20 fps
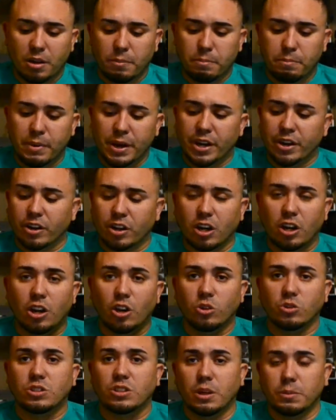Better
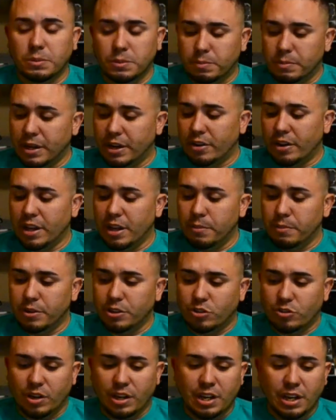close-ups, better
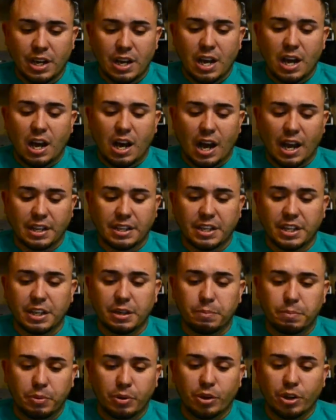imagery. I
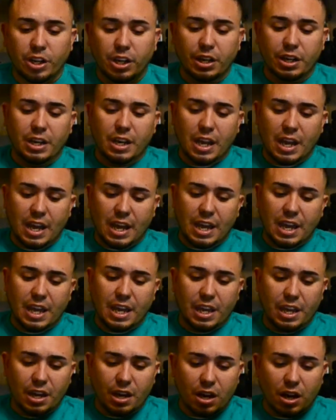did put in
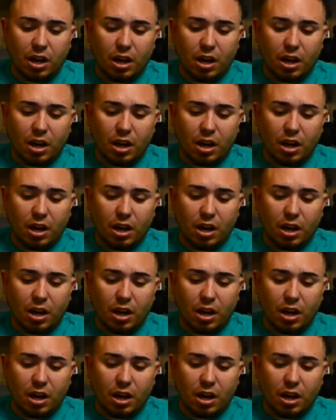the